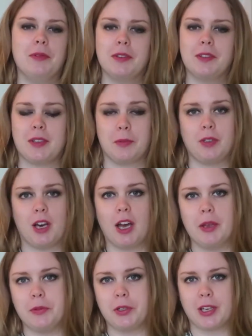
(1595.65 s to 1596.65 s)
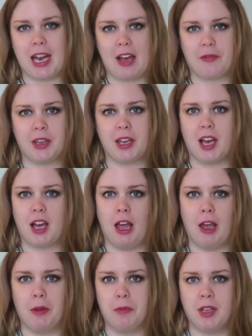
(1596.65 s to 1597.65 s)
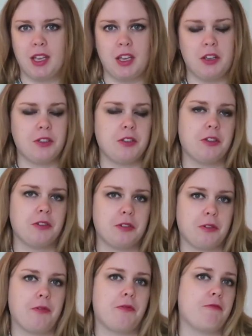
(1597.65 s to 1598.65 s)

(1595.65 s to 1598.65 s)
Sometimes you could have it 2 to